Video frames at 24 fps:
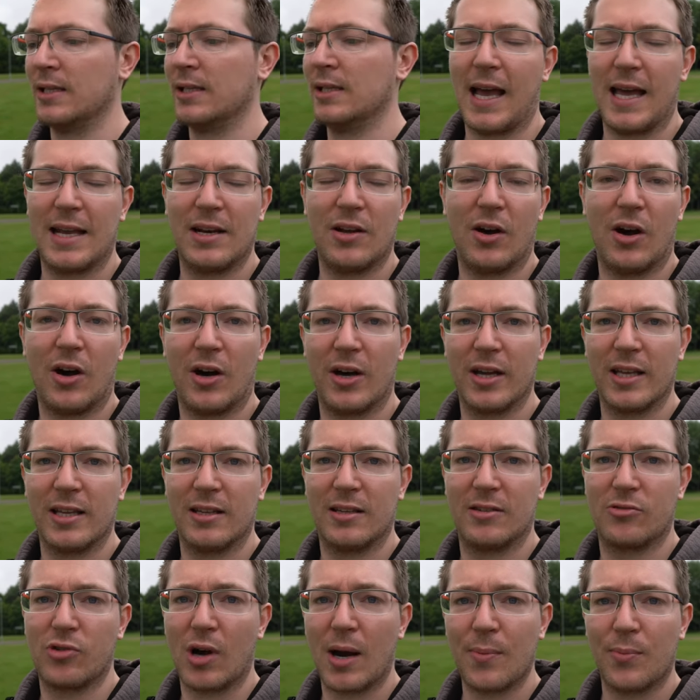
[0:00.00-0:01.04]
Can I
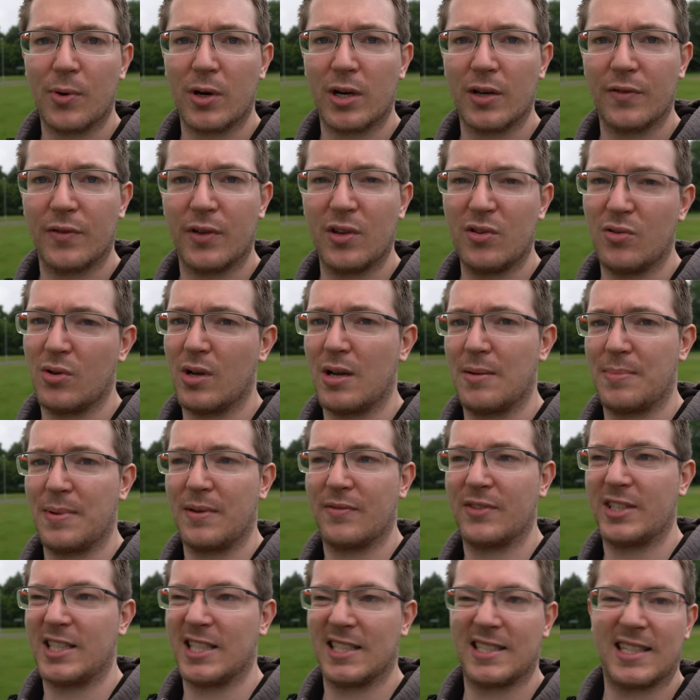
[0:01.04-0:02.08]
grab one off you at a
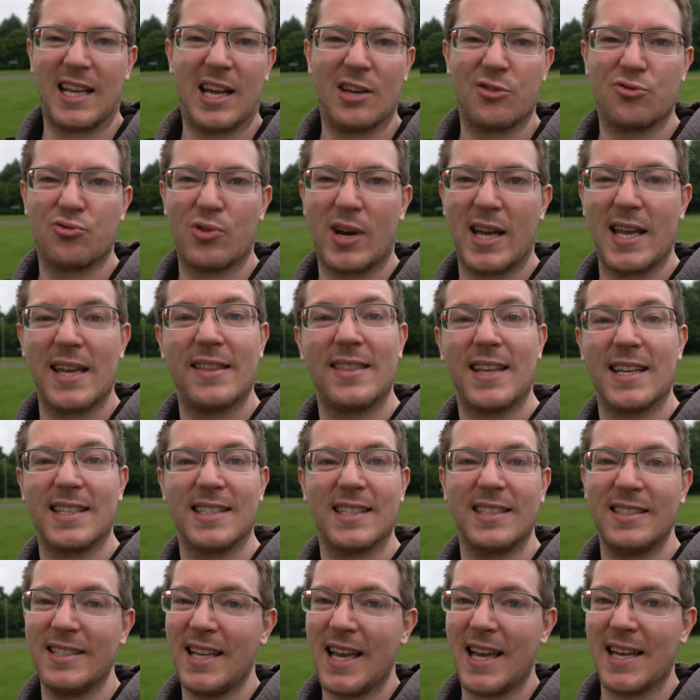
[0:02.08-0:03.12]
bit of a discounted rate? And they
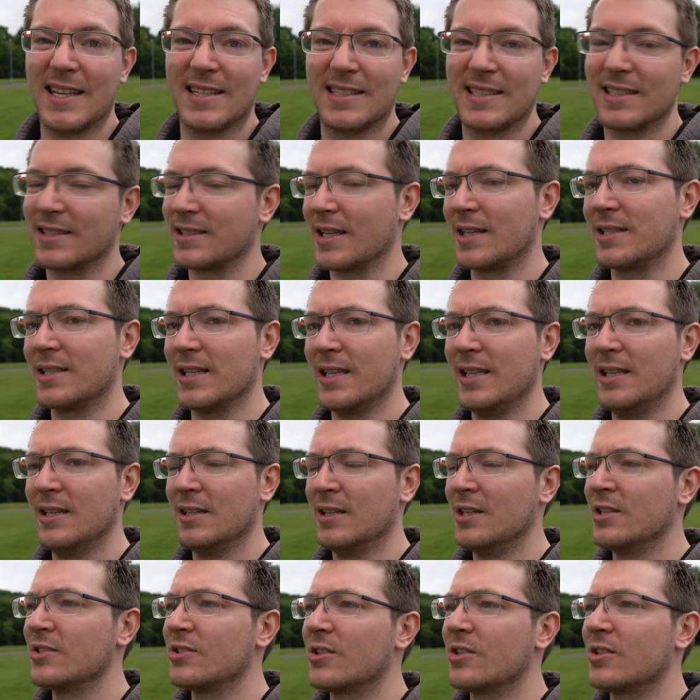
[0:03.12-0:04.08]
said yes, essentially.